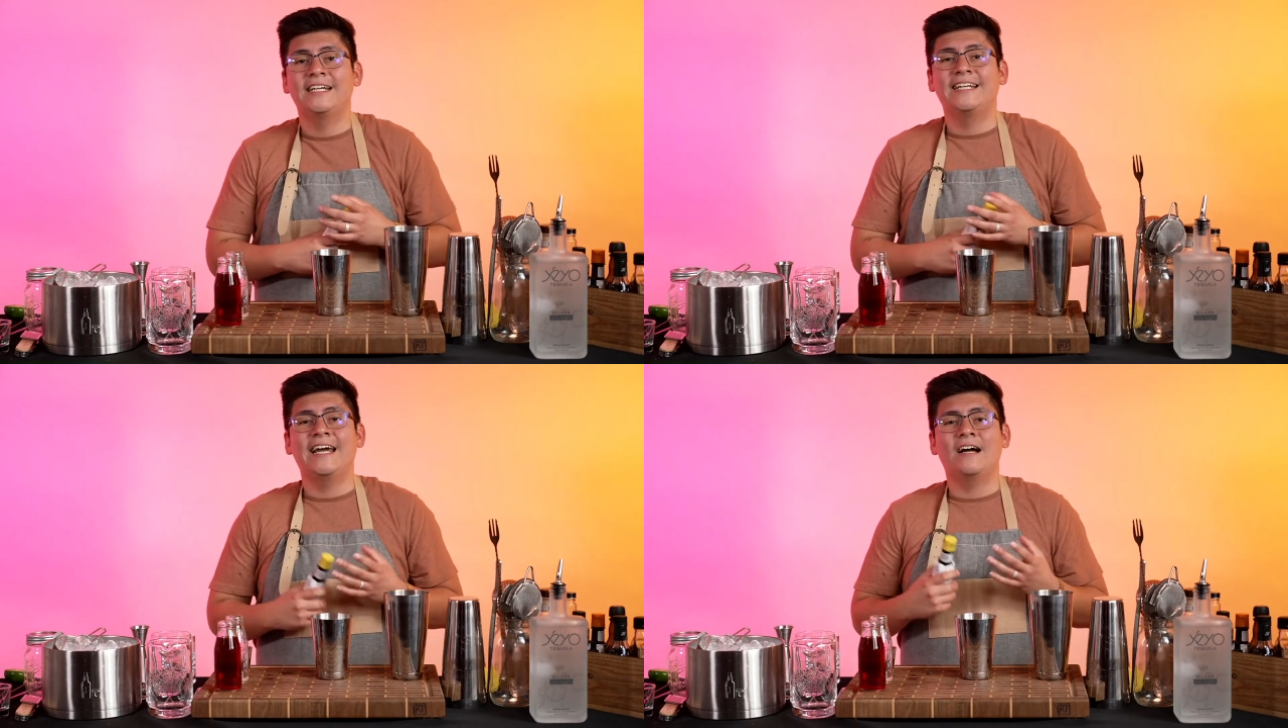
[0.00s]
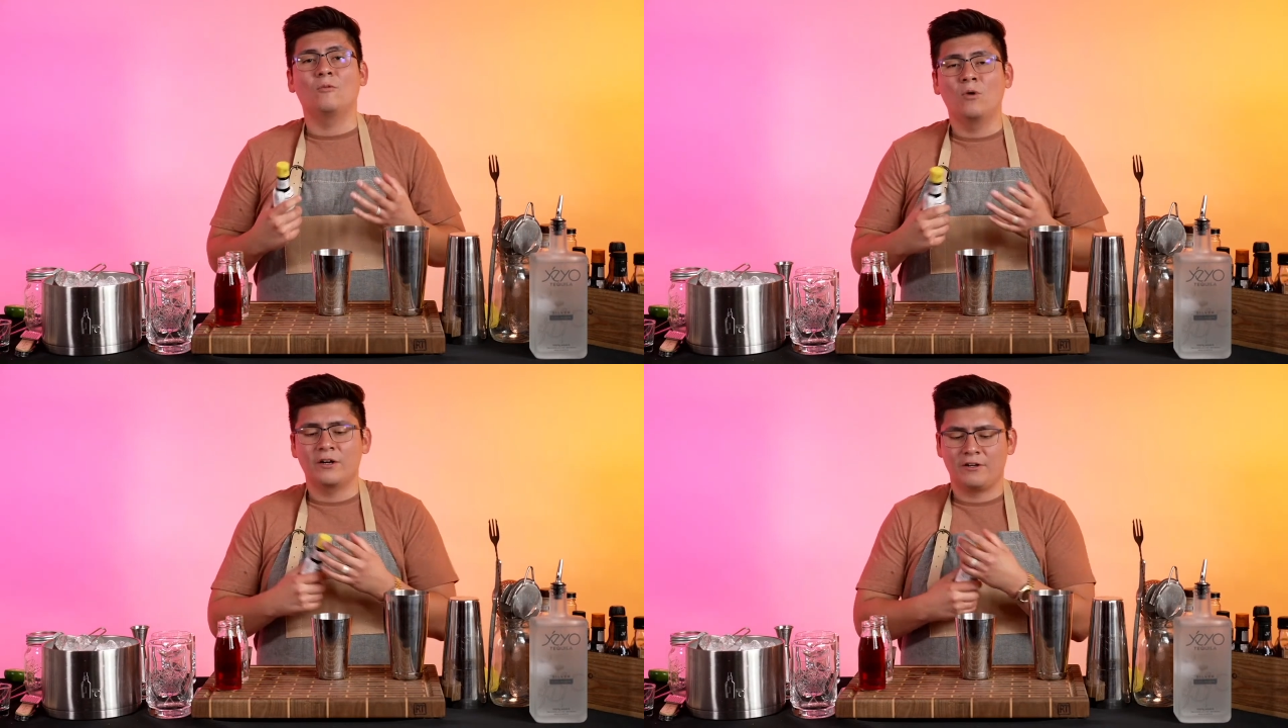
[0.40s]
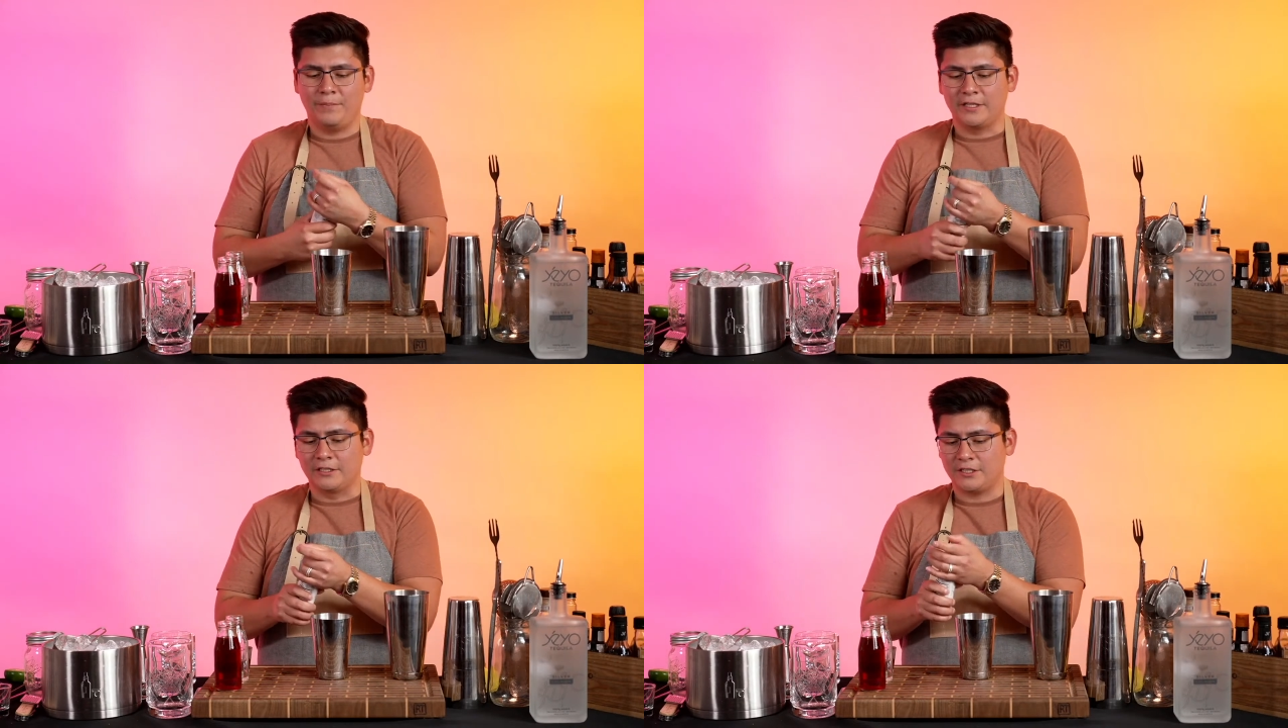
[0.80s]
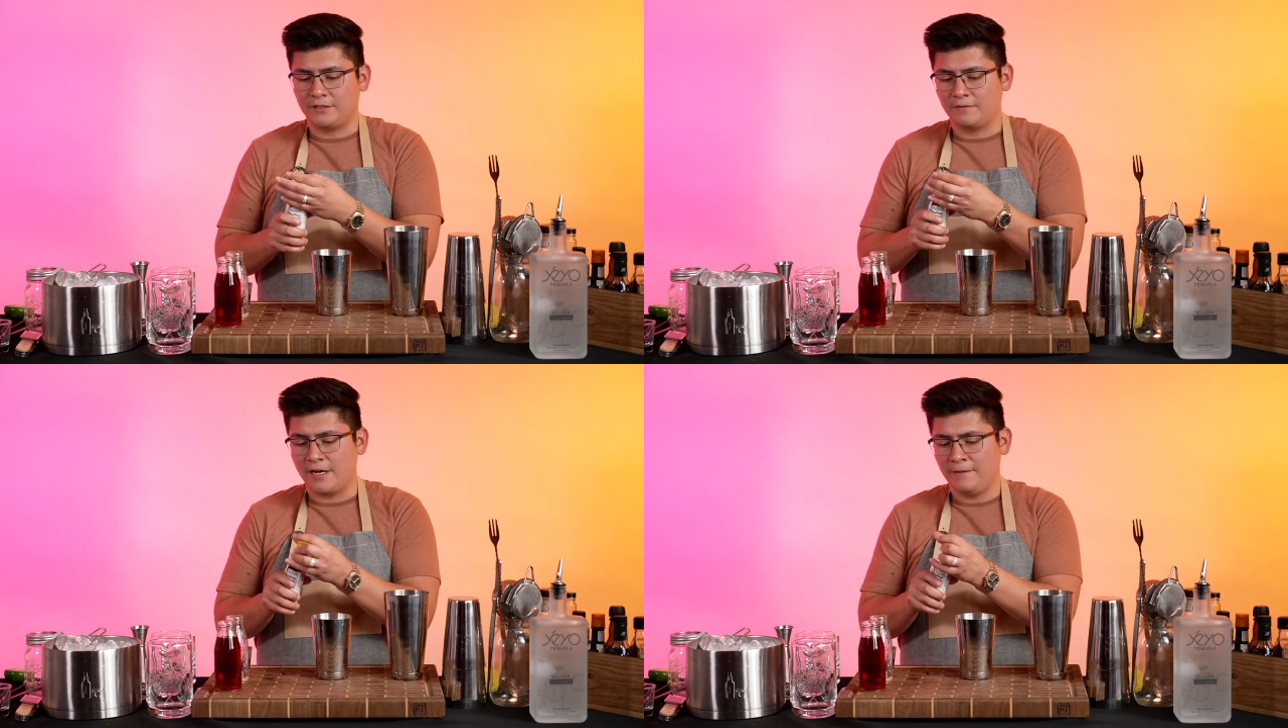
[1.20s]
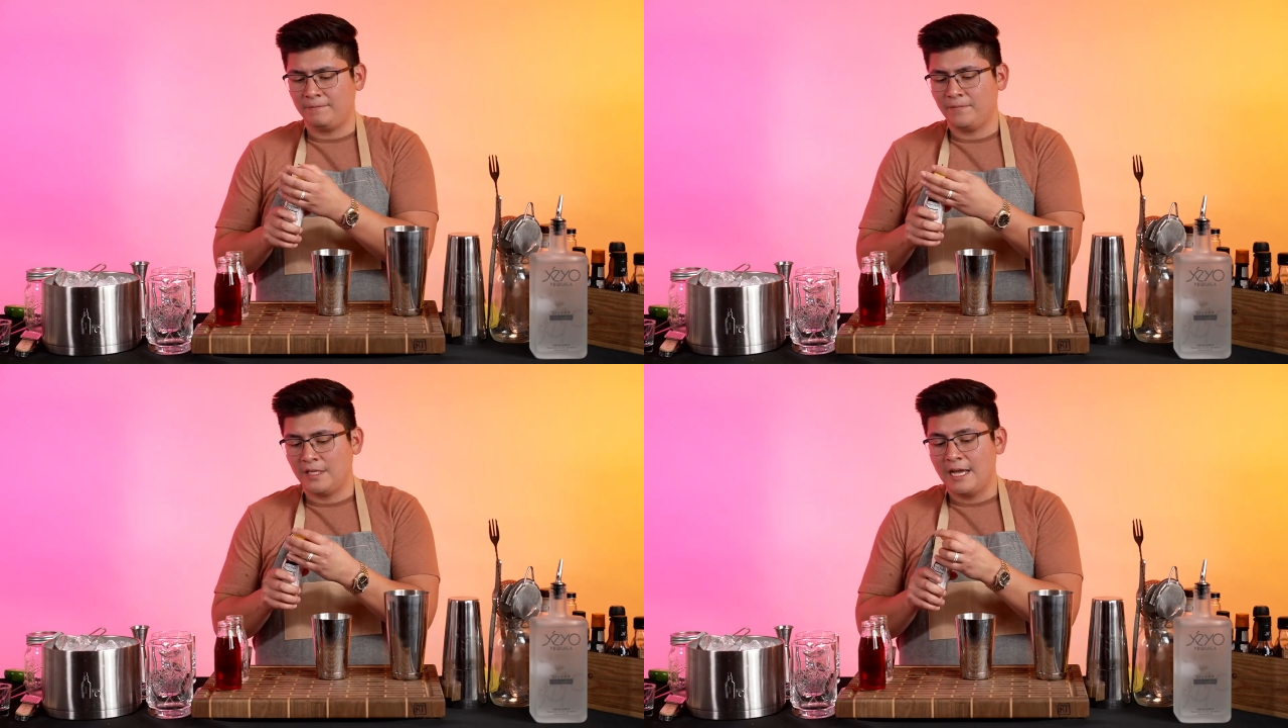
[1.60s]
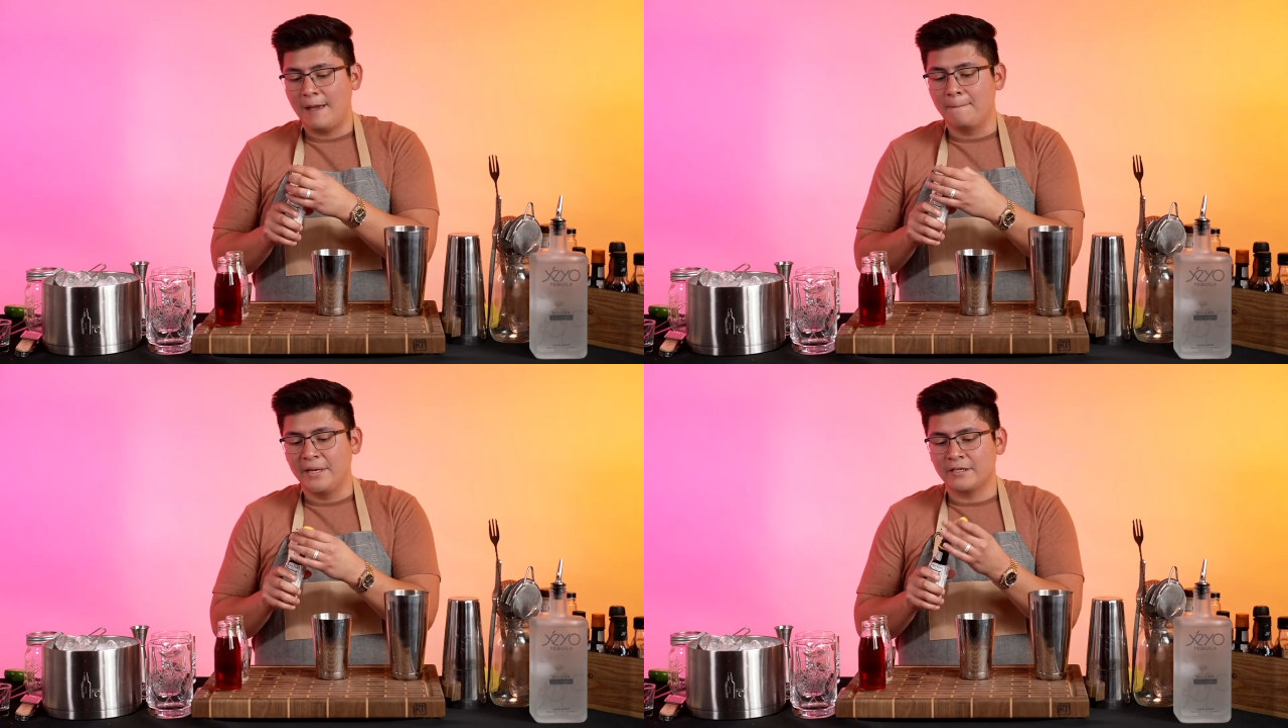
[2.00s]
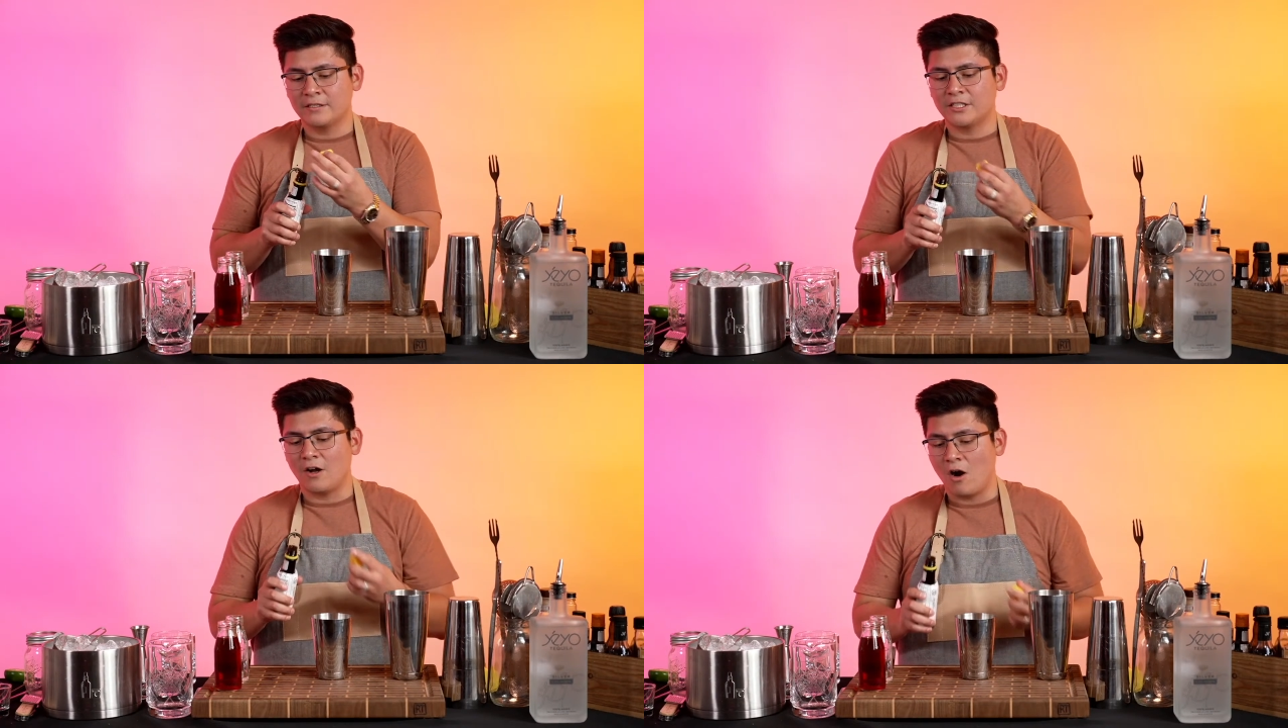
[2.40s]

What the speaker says: Now, what are bitters, right? Bitters